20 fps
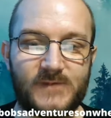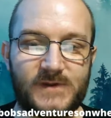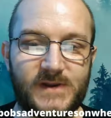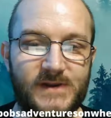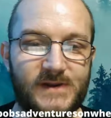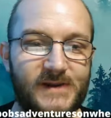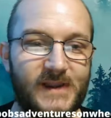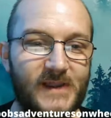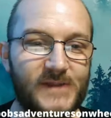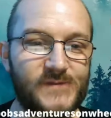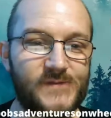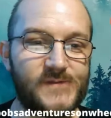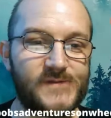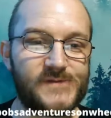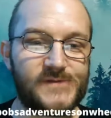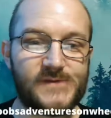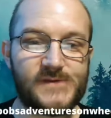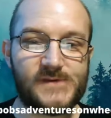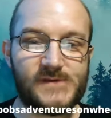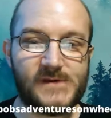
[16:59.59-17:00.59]
get
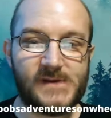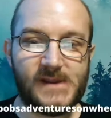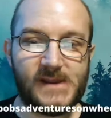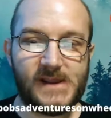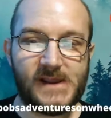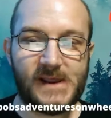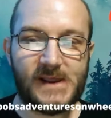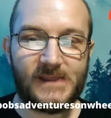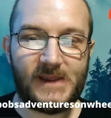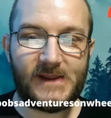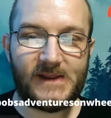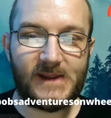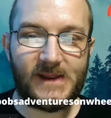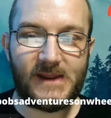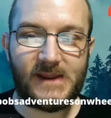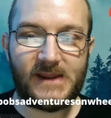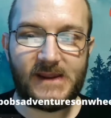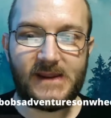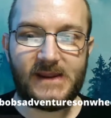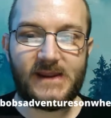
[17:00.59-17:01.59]
announcements to you
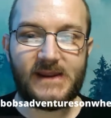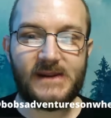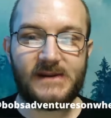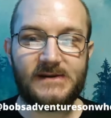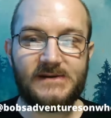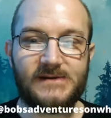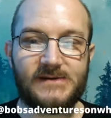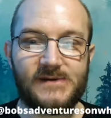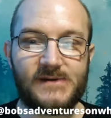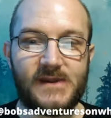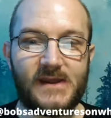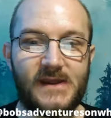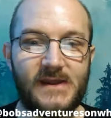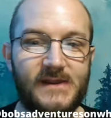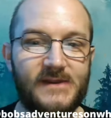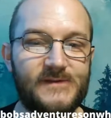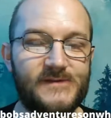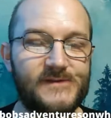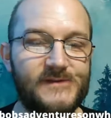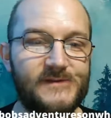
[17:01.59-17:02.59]
and you
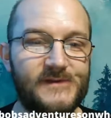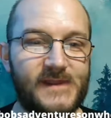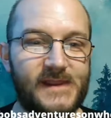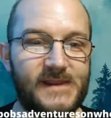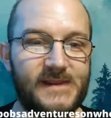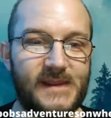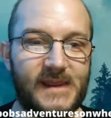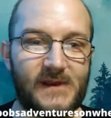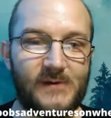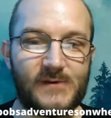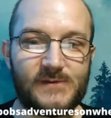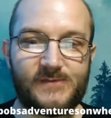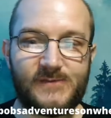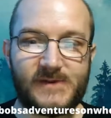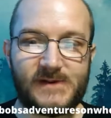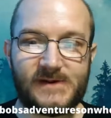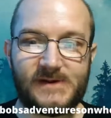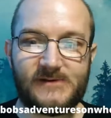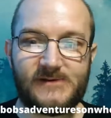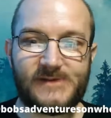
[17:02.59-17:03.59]
guys, and hang out
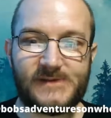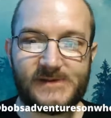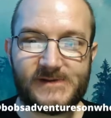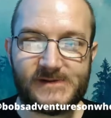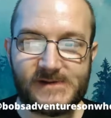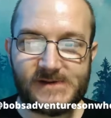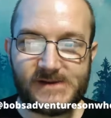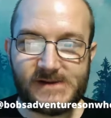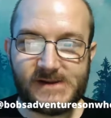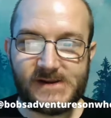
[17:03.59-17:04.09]
with me and everything,